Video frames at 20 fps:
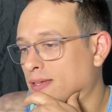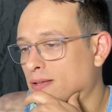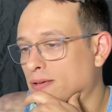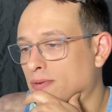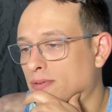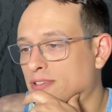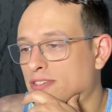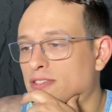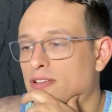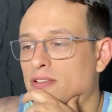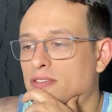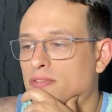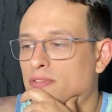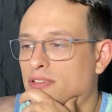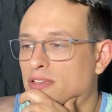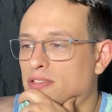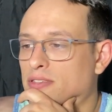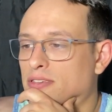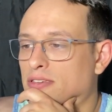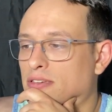you know, it's not too
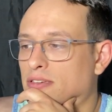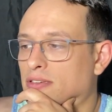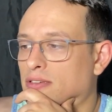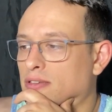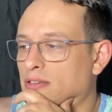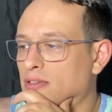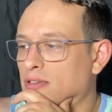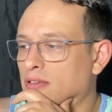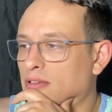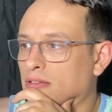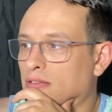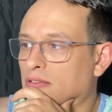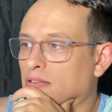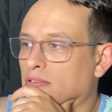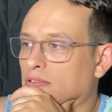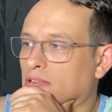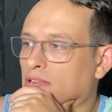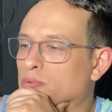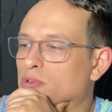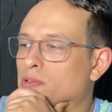late to
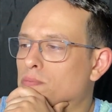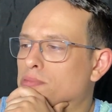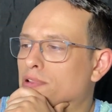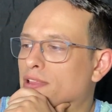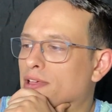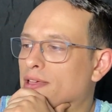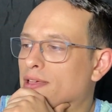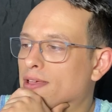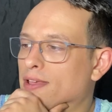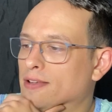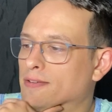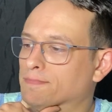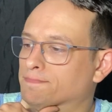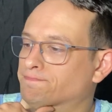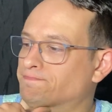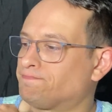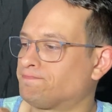replan.